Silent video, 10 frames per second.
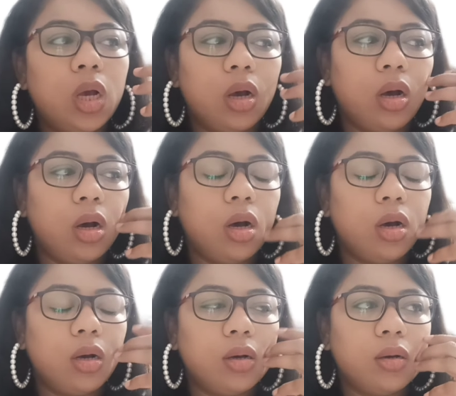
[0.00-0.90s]

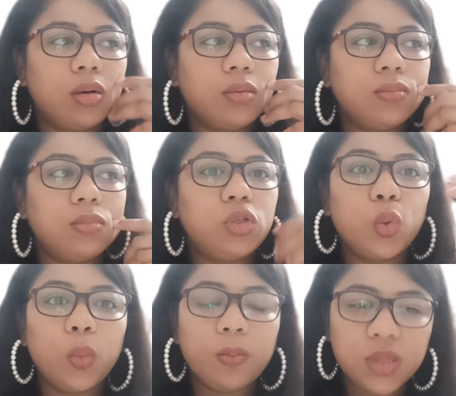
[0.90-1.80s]

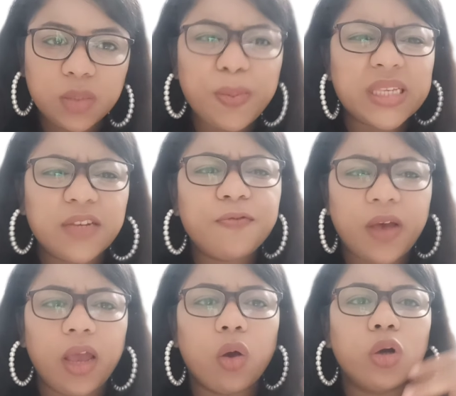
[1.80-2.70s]
to
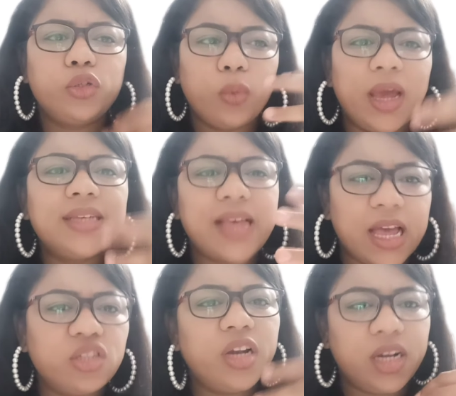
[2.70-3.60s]
specify or to
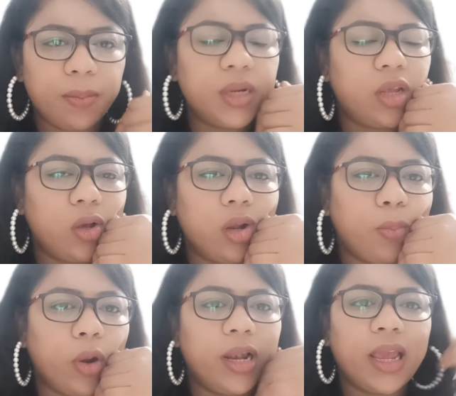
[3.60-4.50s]
exaggerate a particular
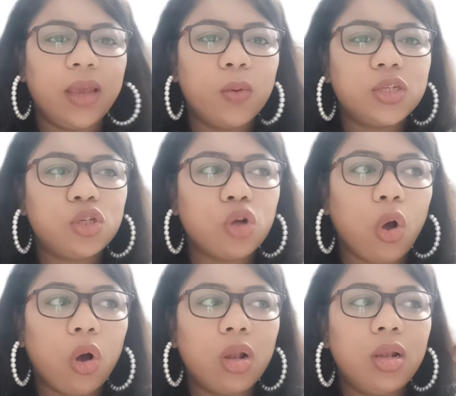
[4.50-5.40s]
point, like he was
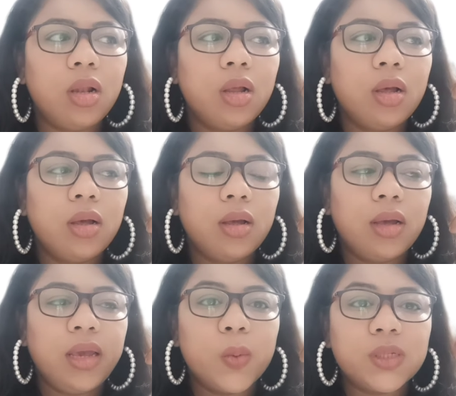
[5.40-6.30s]
tall,
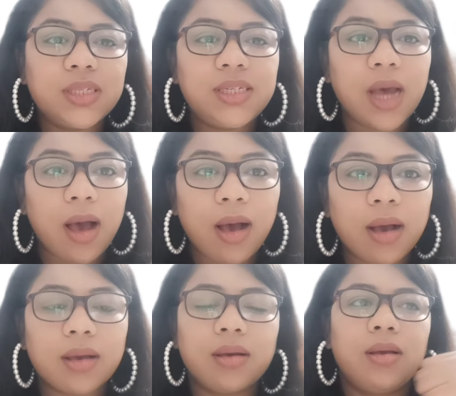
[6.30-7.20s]
he was
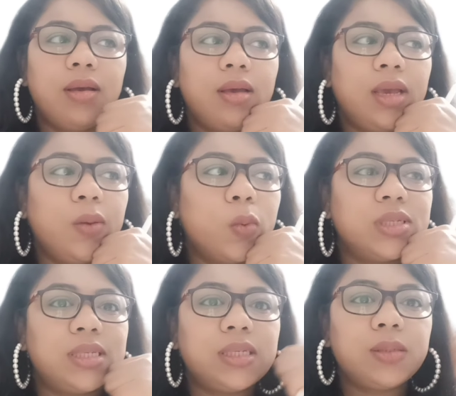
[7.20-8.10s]
dark, he
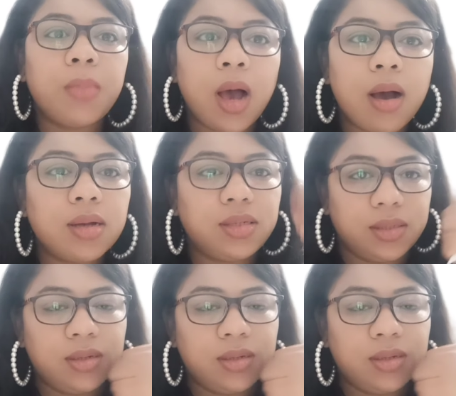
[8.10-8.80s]
was smart,